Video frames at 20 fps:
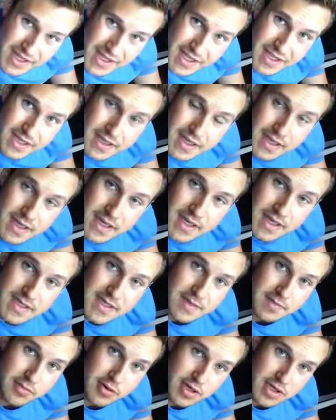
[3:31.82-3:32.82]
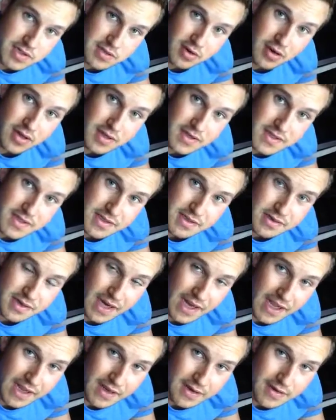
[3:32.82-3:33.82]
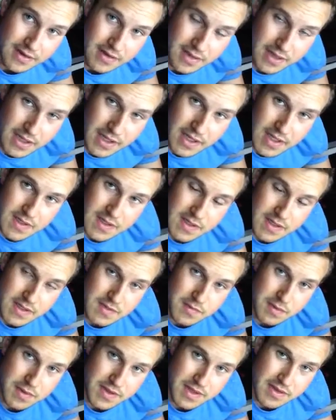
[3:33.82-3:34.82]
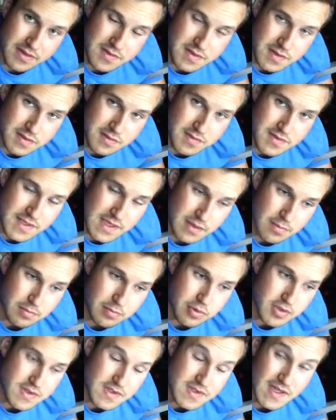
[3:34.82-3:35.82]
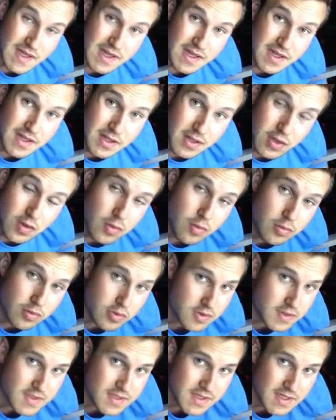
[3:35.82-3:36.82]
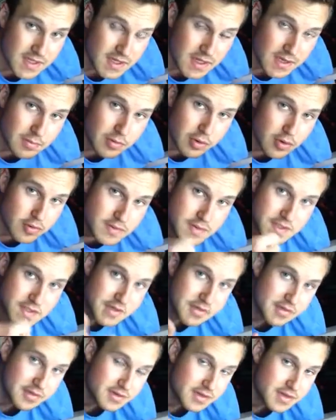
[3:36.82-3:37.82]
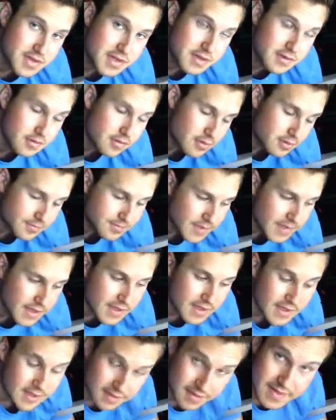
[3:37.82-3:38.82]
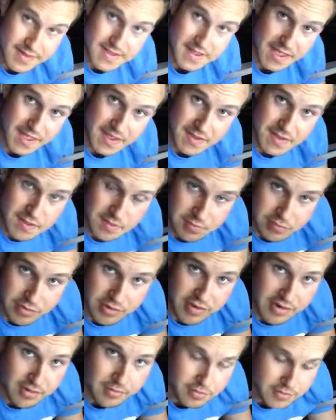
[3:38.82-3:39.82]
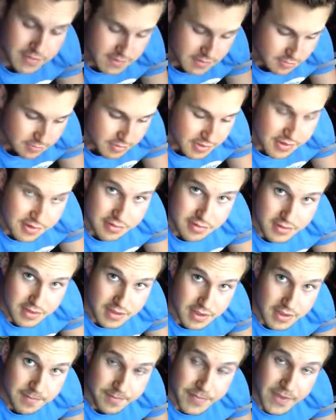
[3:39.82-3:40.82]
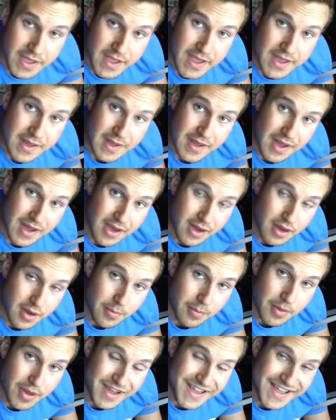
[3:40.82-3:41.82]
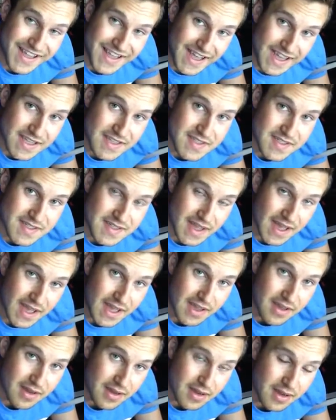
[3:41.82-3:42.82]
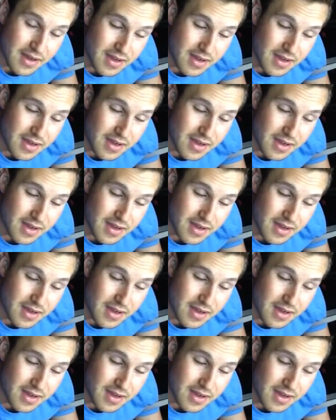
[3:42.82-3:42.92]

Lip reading: and get some pressure onto your hand, because what that'll do is that'll push that humerus posteriorly, or in this case superiorly, against that